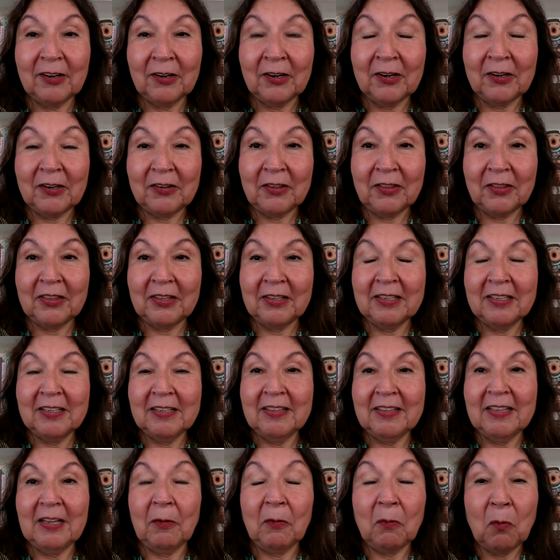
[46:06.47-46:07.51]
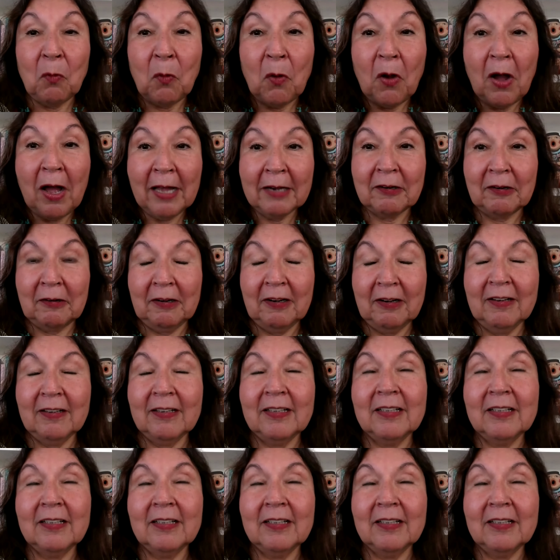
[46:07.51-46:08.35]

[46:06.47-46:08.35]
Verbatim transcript: earth, that water,